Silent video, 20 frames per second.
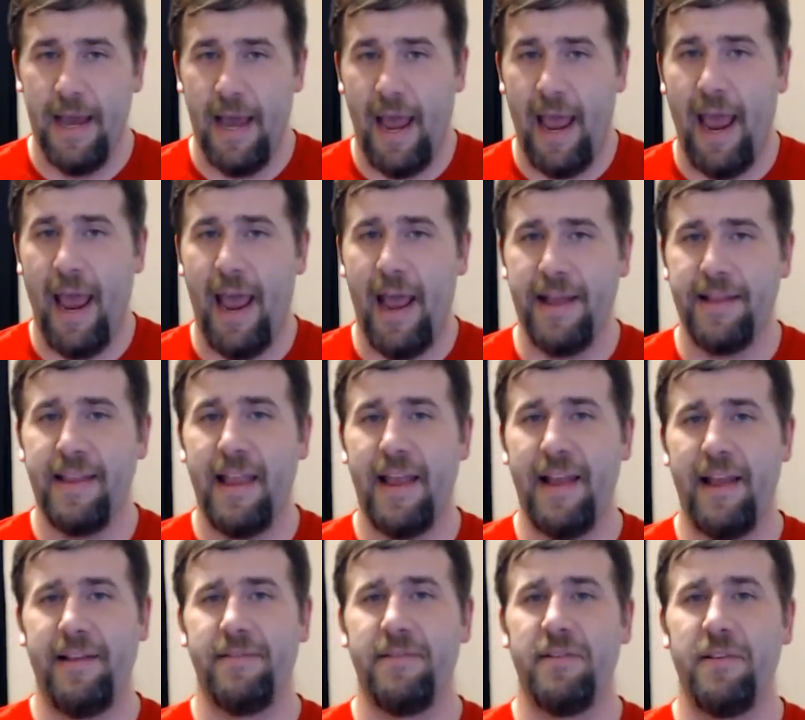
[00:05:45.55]

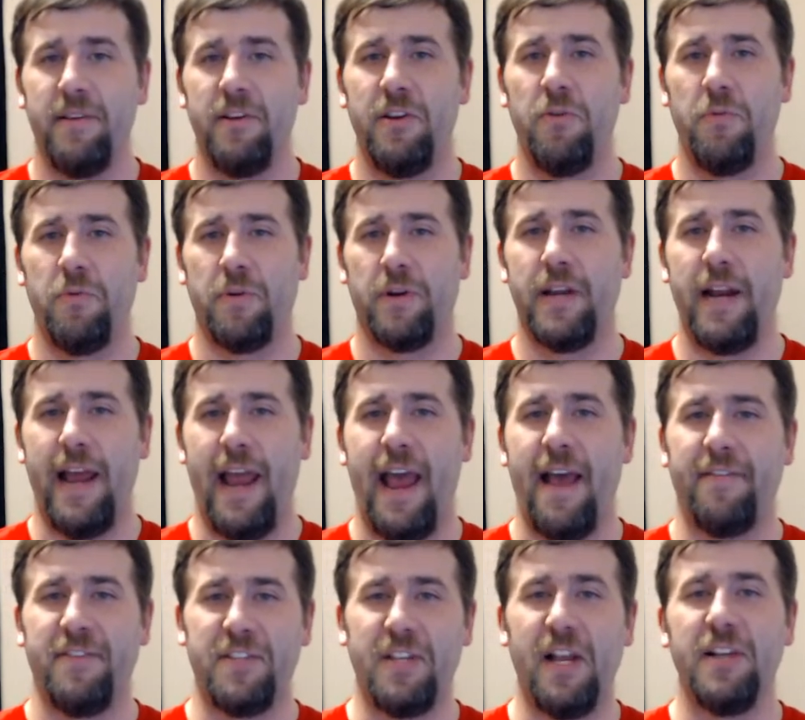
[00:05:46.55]
And you were going to
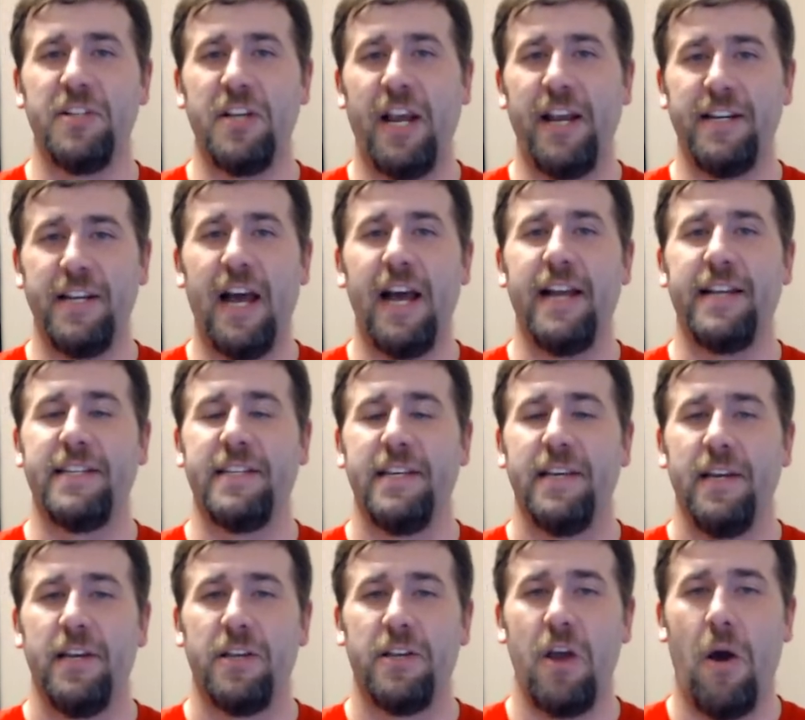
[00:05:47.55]
have Sonjay Dutt
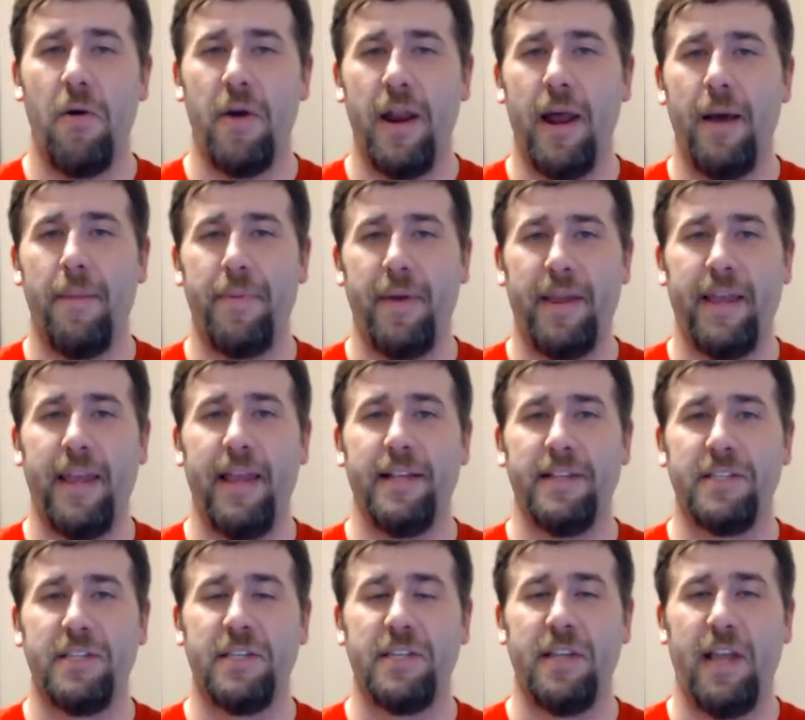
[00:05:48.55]
going up
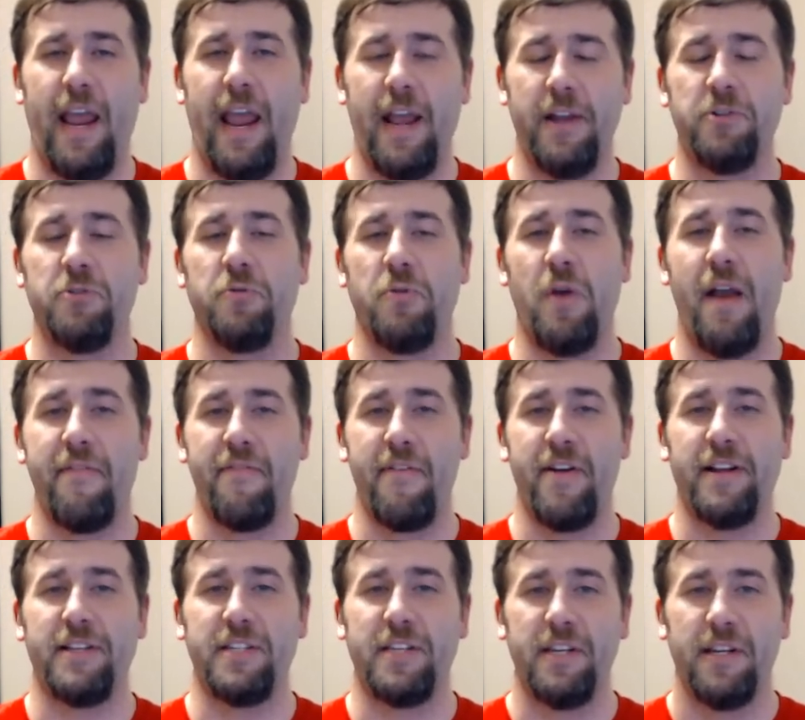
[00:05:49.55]
against Andrew
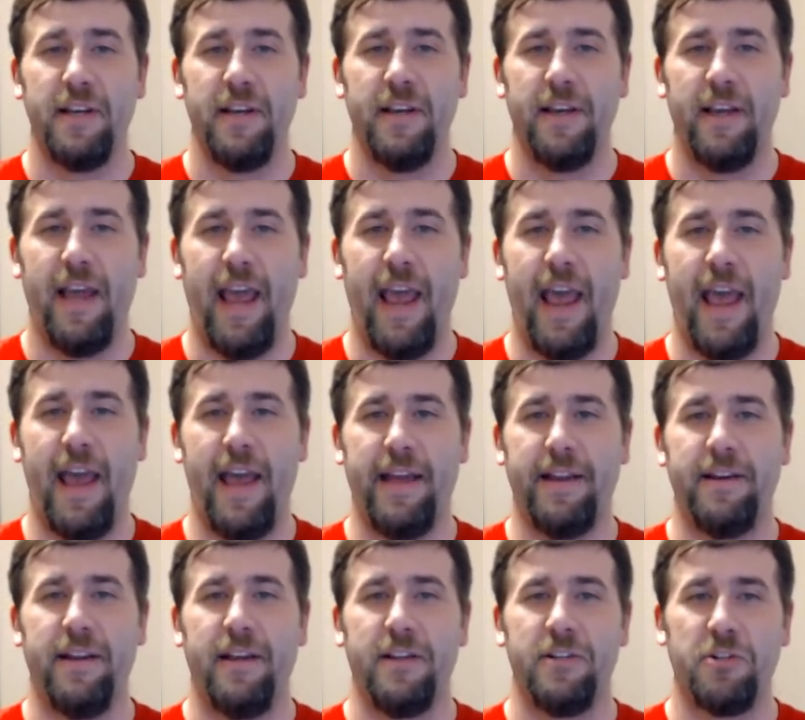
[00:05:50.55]
Everett
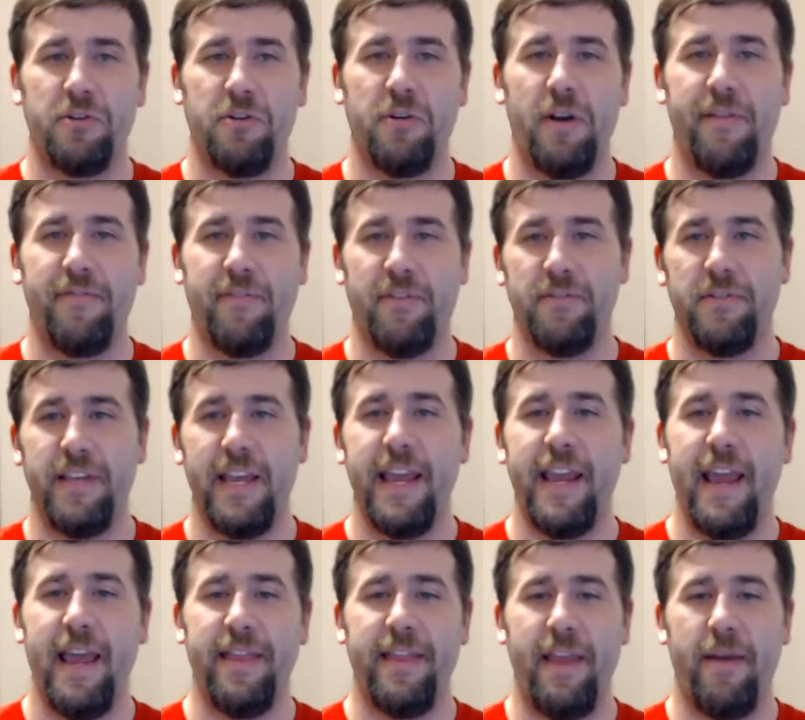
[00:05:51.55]
and Trevor
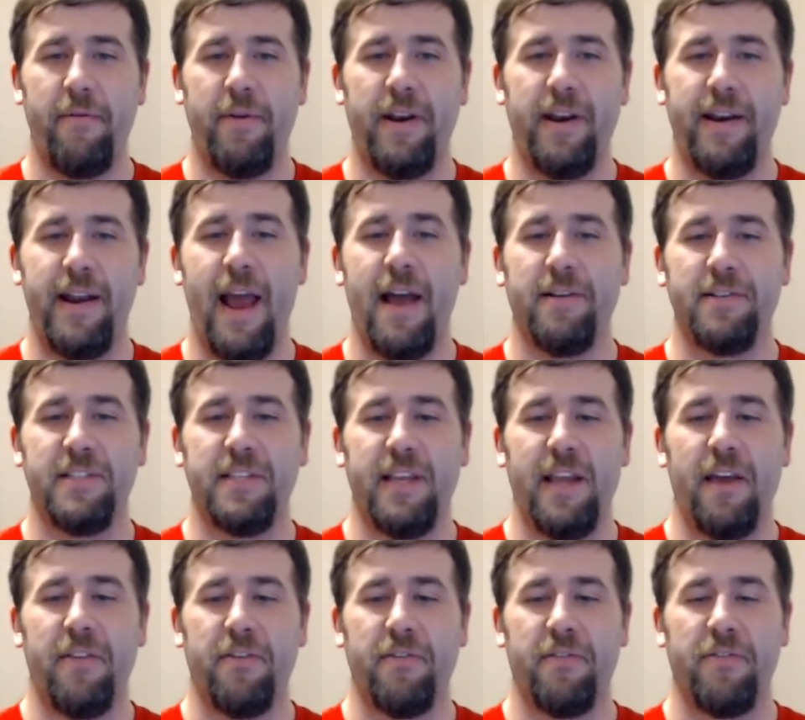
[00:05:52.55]
Lee, and they would announce
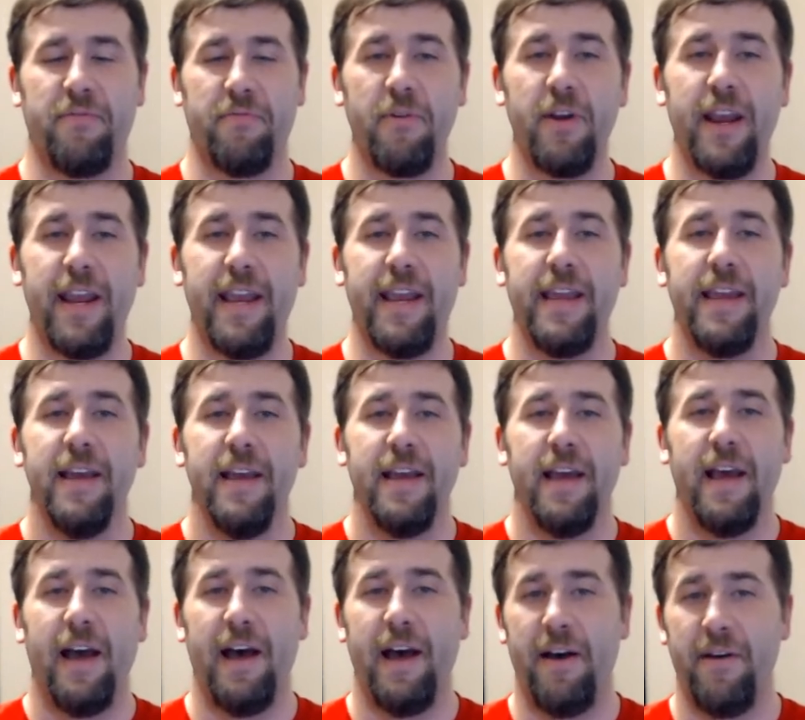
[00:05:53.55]
the other three
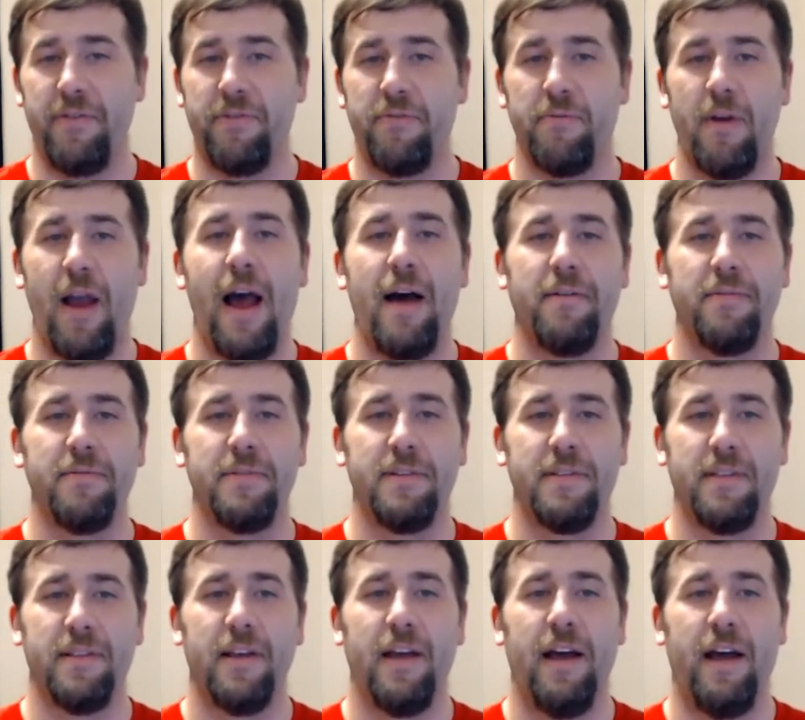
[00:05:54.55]
throughout
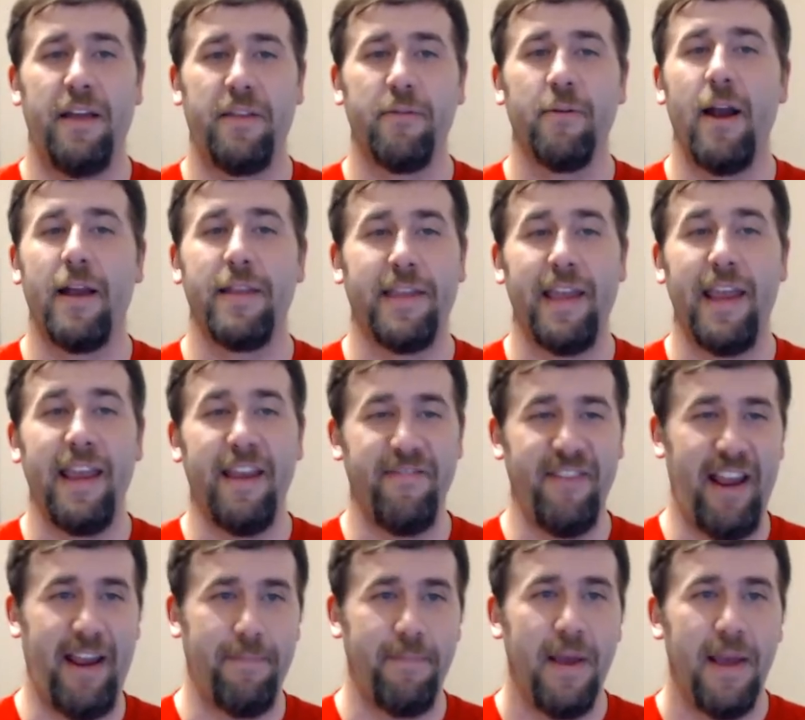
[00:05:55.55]
the
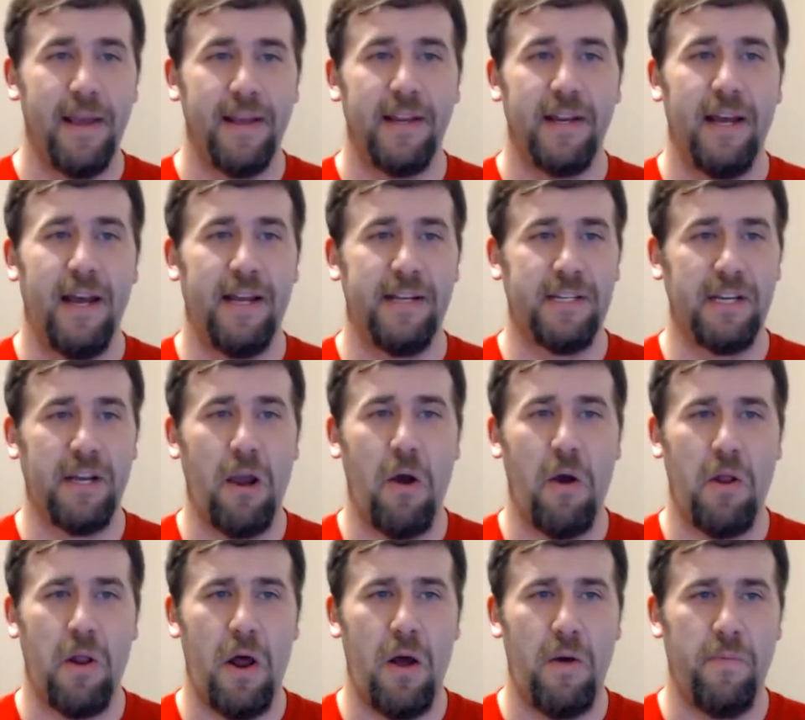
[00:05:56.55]
evening to
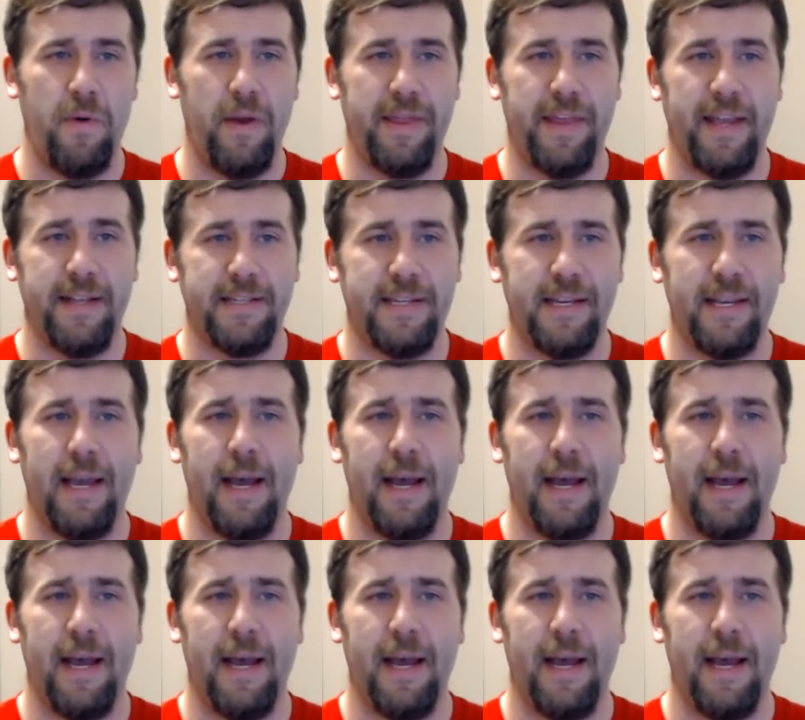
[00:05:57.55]
go along with it.